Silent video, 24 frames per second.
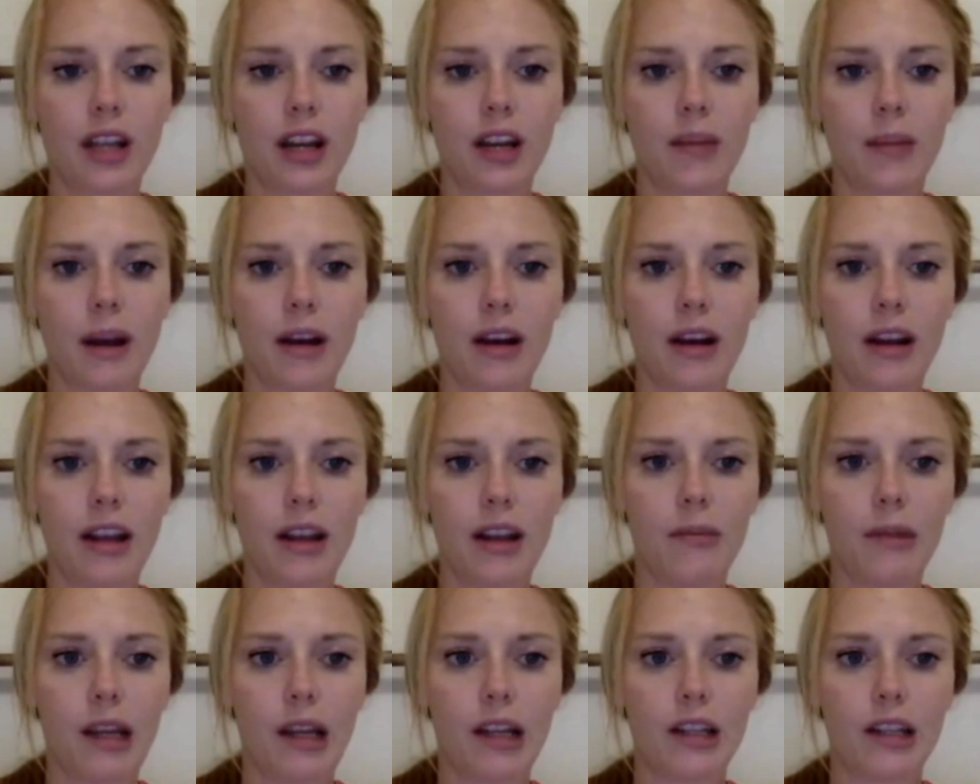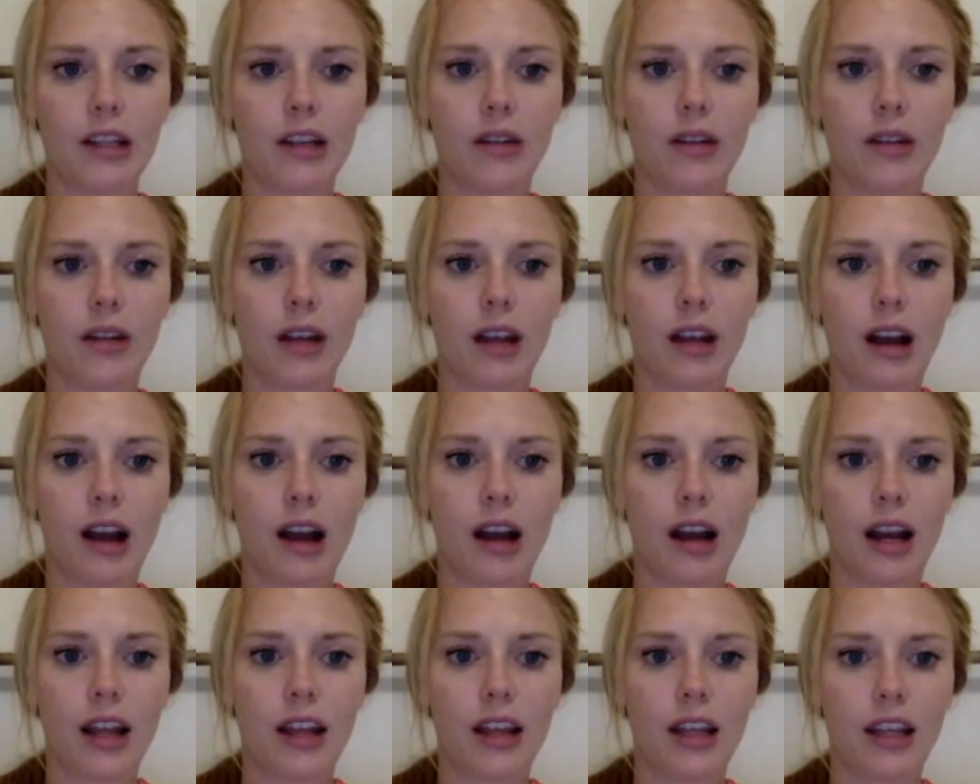him, like knowing god
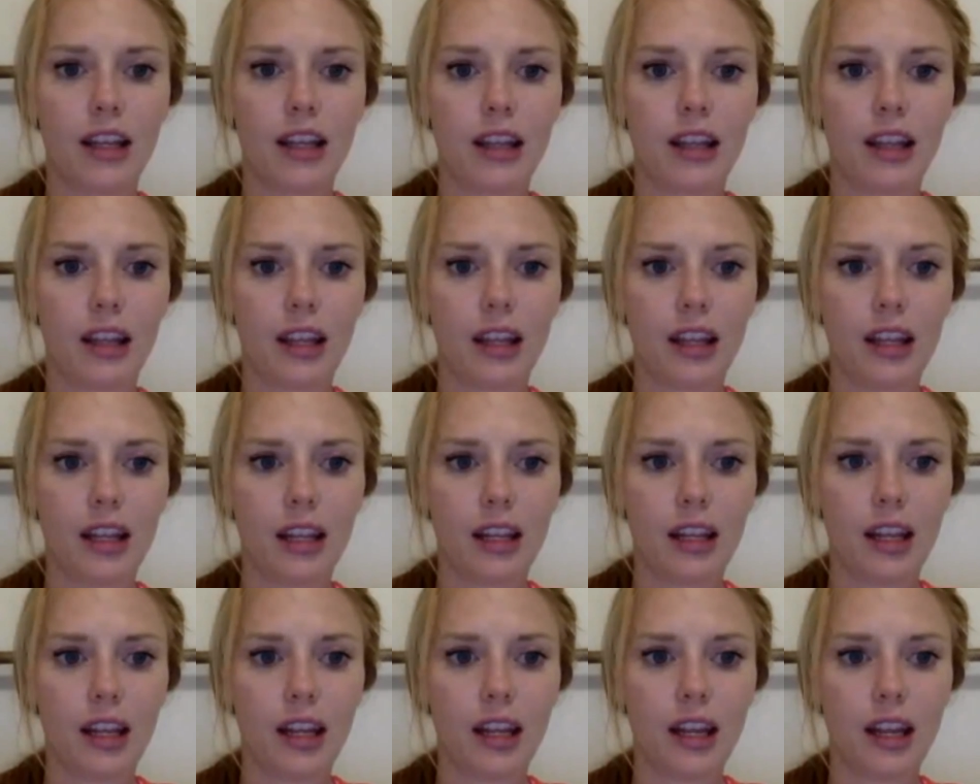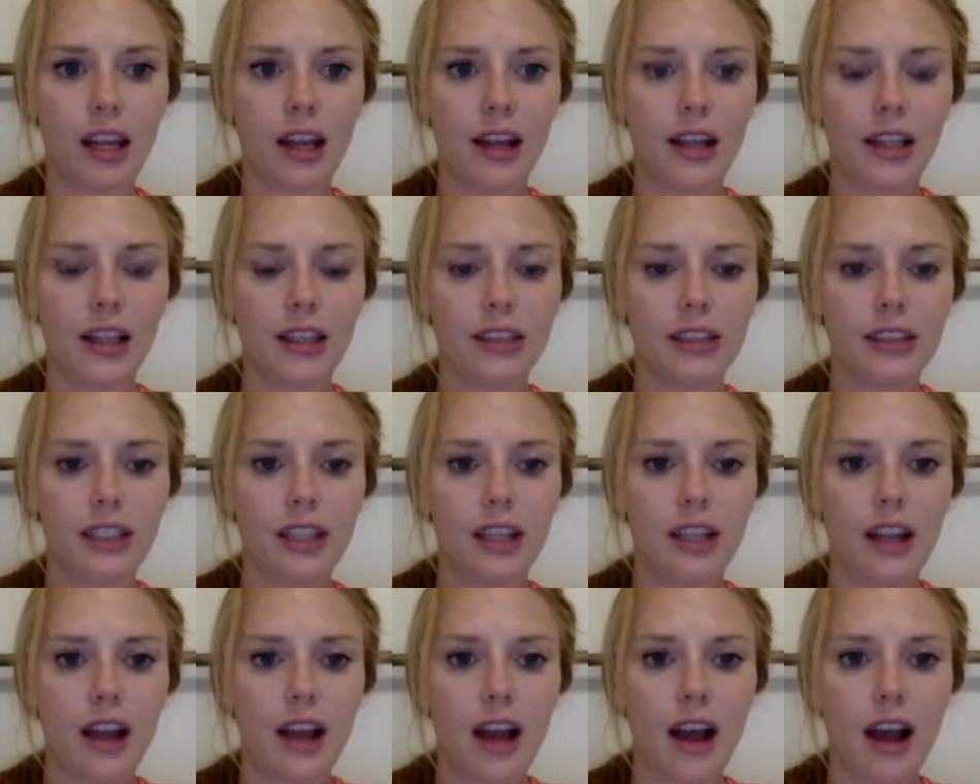i think that he
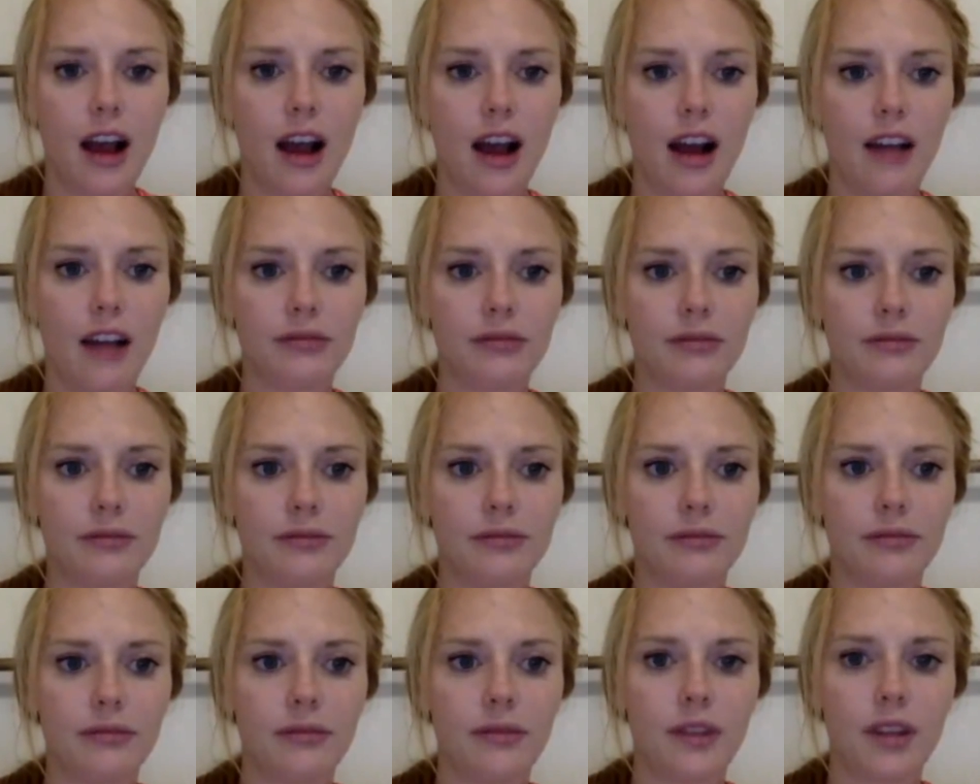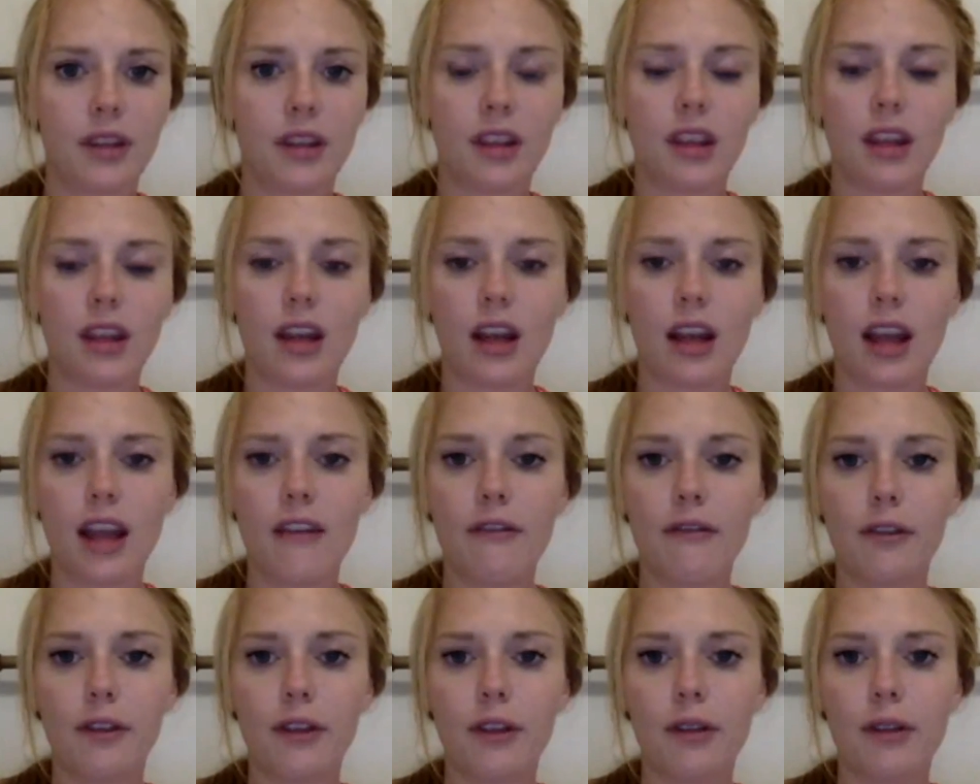um the
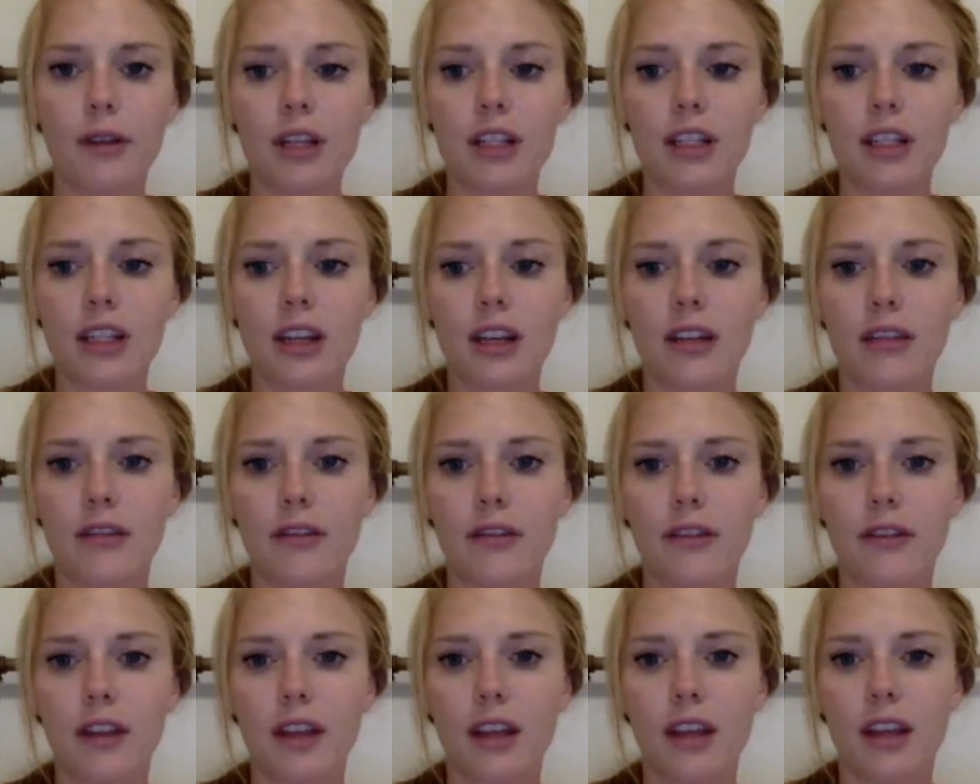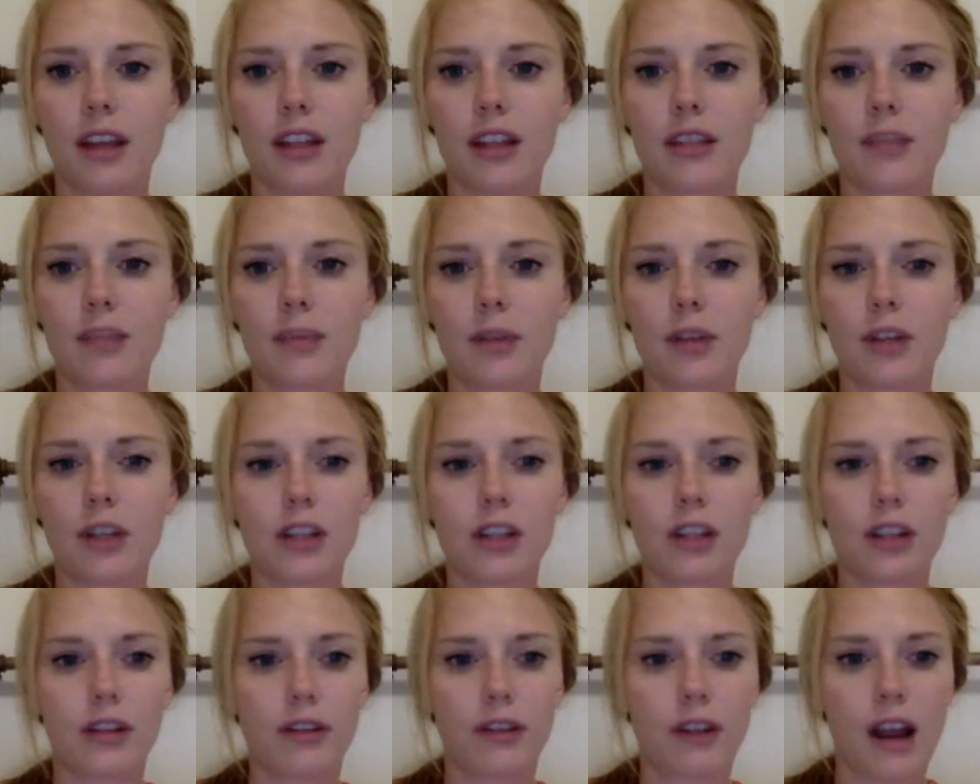influence of his
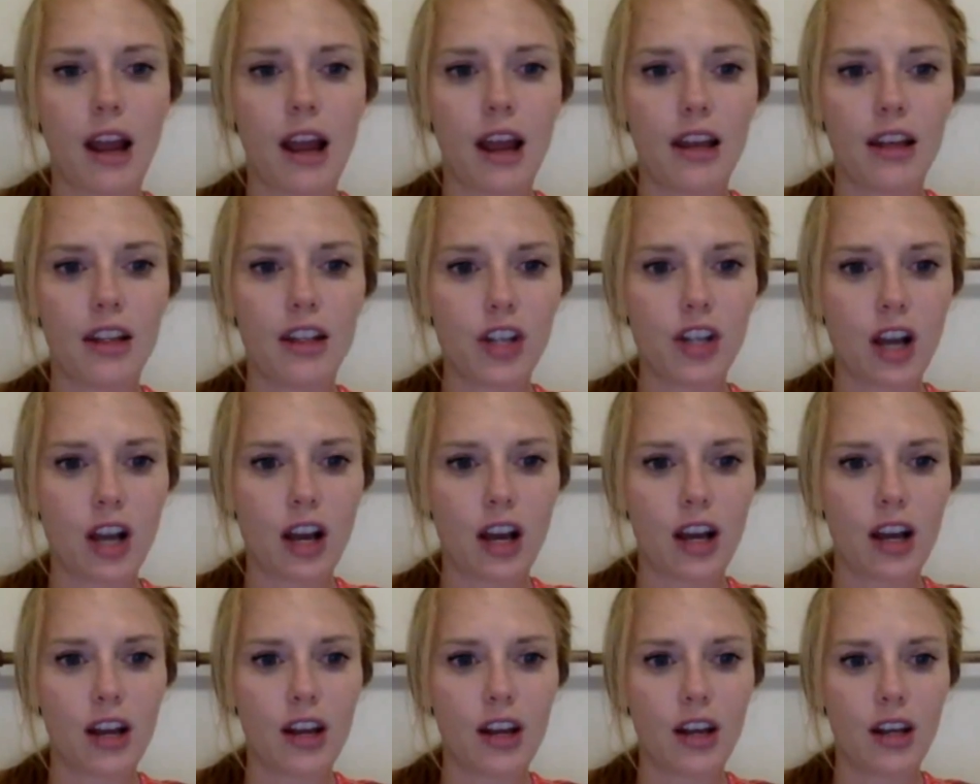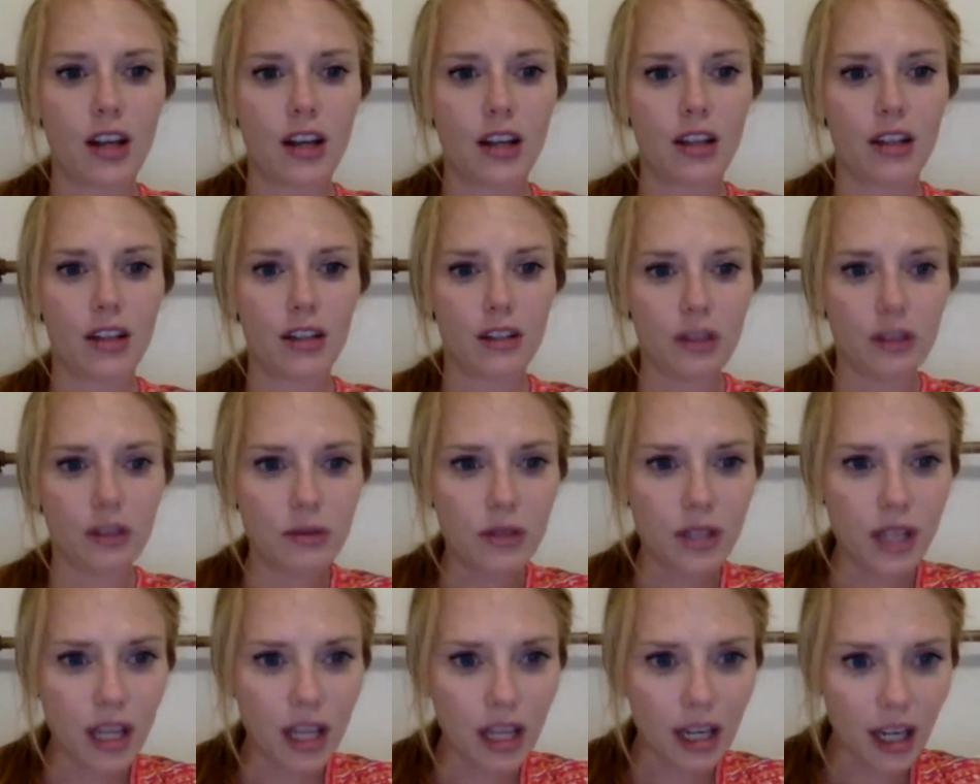preacher friend john
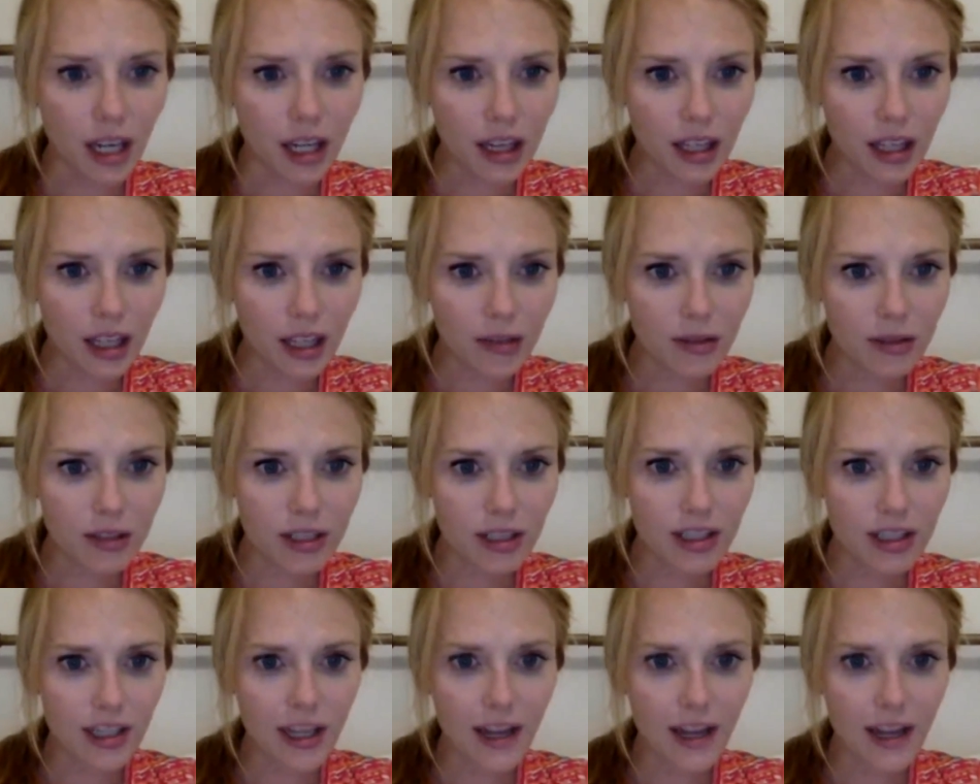newton i think was his name